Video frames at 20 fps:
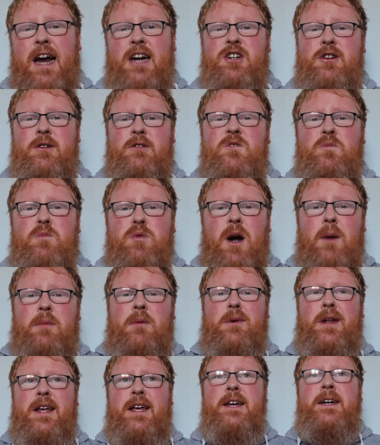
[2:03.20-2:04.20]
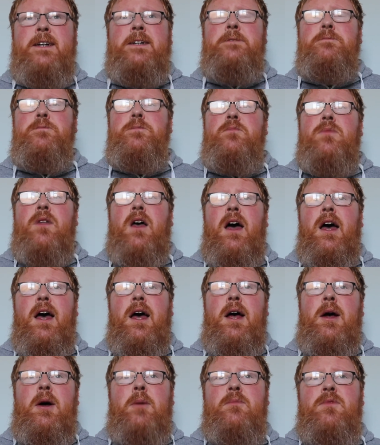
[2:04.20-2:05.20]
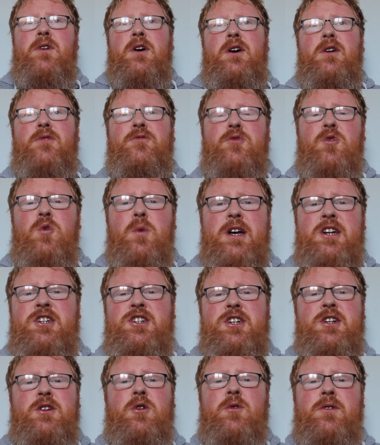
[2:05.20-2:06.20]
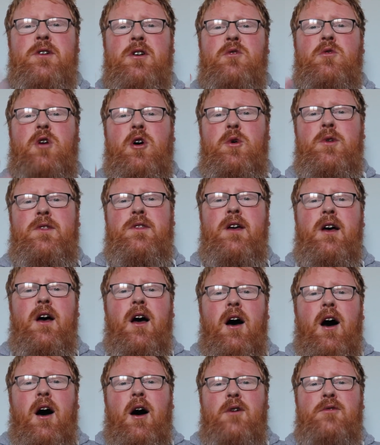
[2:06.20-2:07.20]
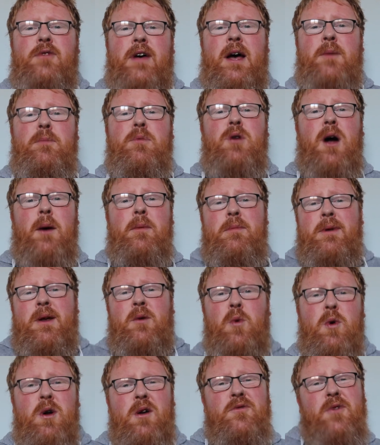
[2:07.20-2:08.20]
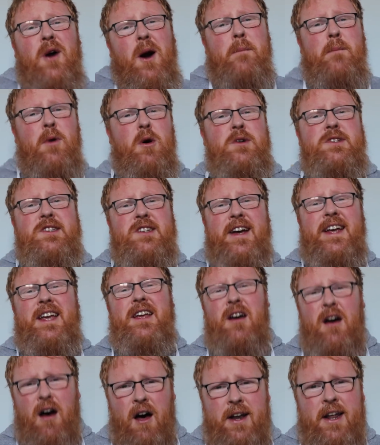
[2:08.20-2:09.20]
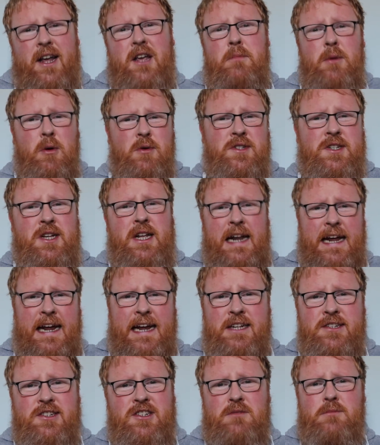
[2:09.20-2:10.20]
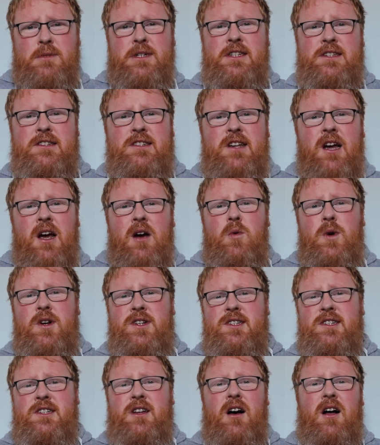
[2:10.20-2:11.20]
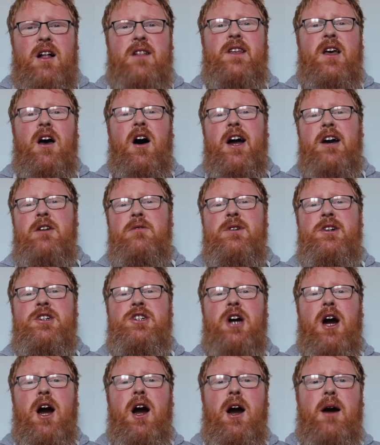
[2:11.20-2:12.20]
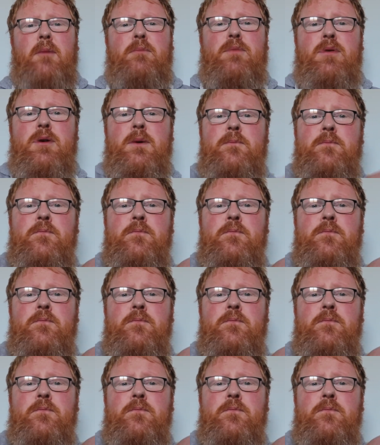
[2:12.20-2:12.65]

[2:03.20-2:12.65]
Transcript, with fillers: actually was probably the fruition or the growth of probably one of our most iconic musical instruments, which is called the Irish harp.